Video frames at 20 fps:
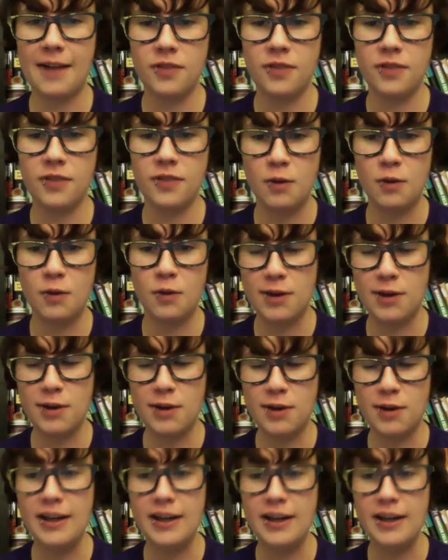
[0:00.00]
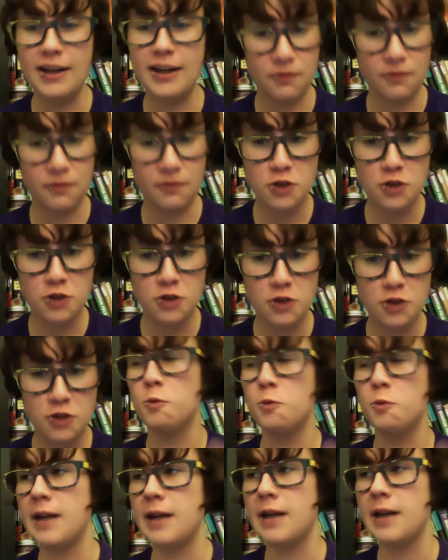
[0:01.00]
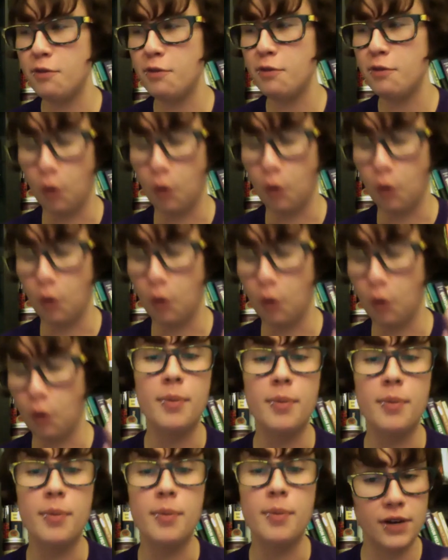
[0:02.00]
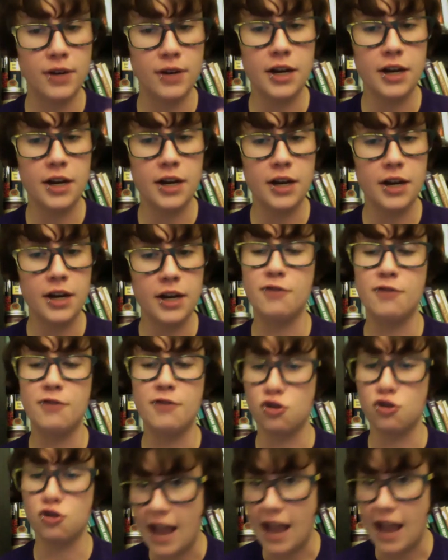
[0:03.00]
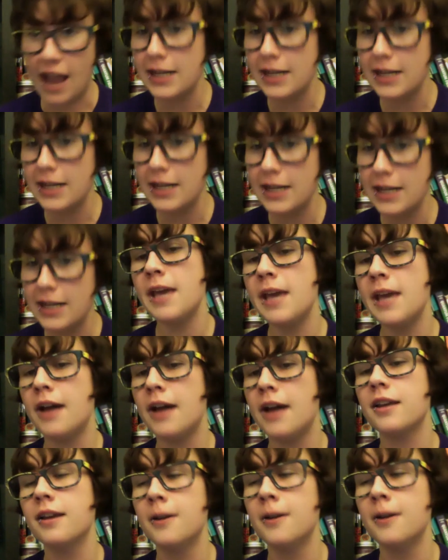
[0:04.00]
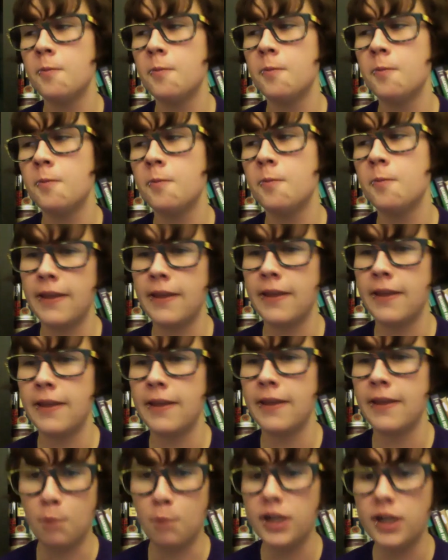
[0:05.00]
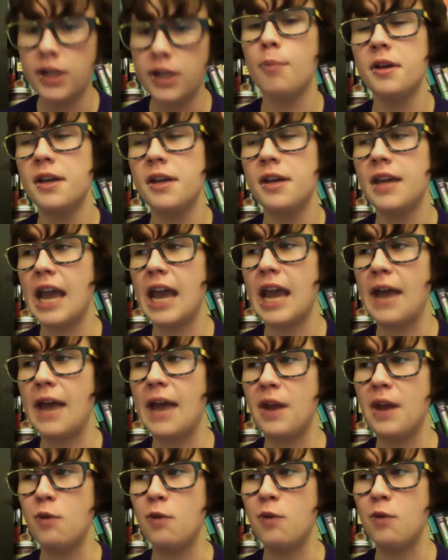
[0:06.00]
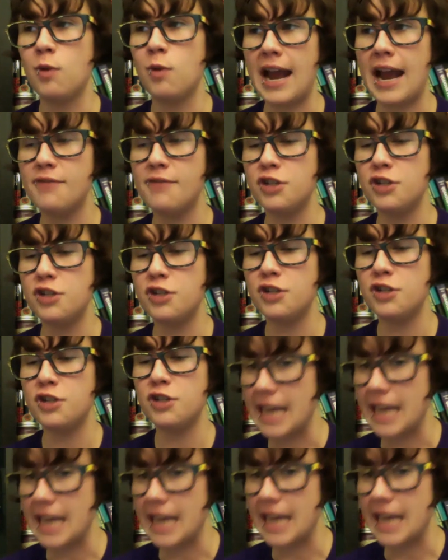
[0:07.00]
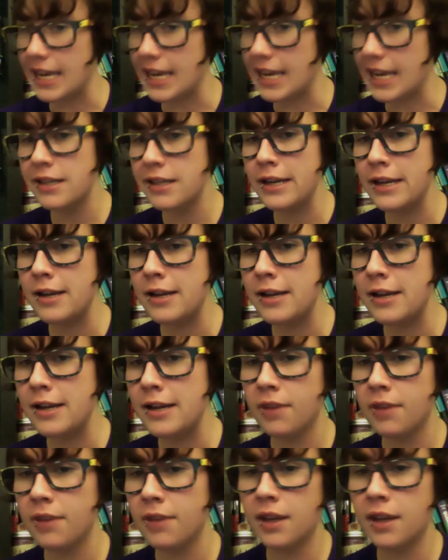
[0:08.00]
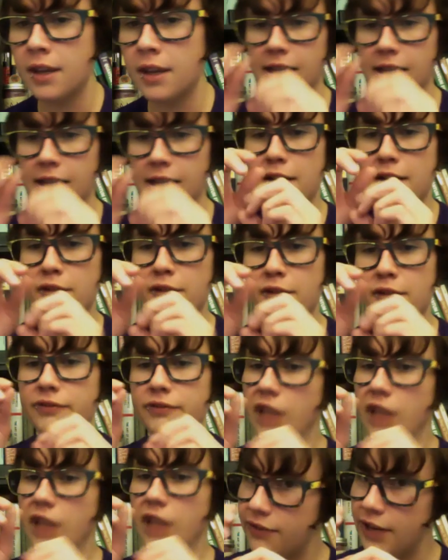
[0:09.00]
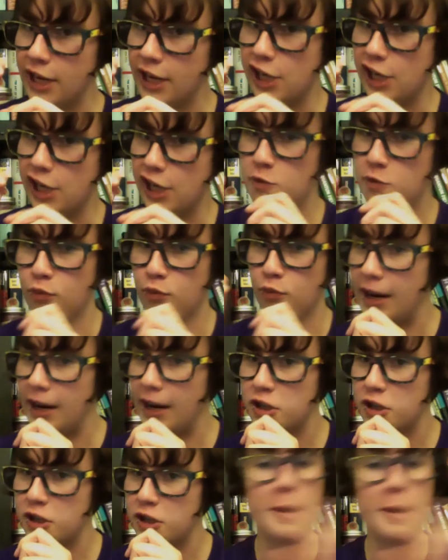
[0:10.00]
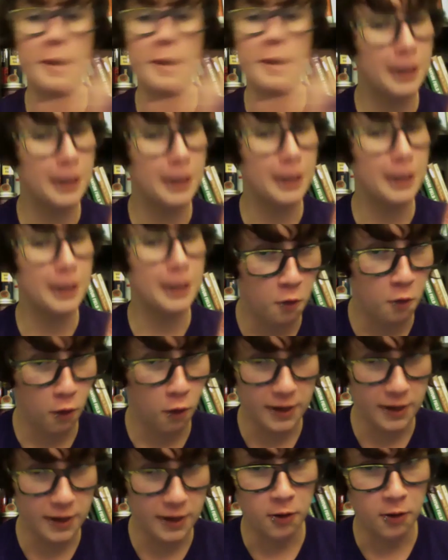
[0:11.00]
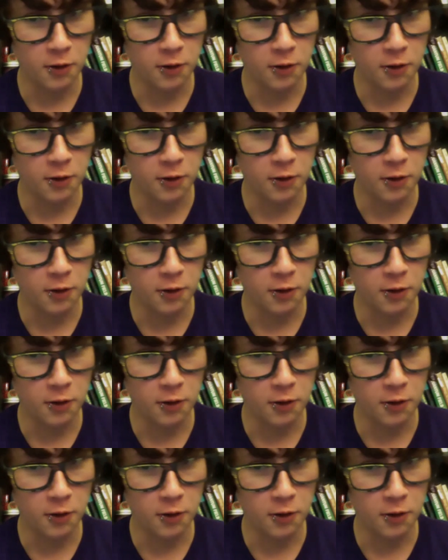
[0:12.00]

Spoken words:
we would have, it's a fake tree, and we'd have to put it up every year. We'd have to drag it down from the attic and then put it up. And then we would have to meticulously, like, fluff each branch to make it look more real.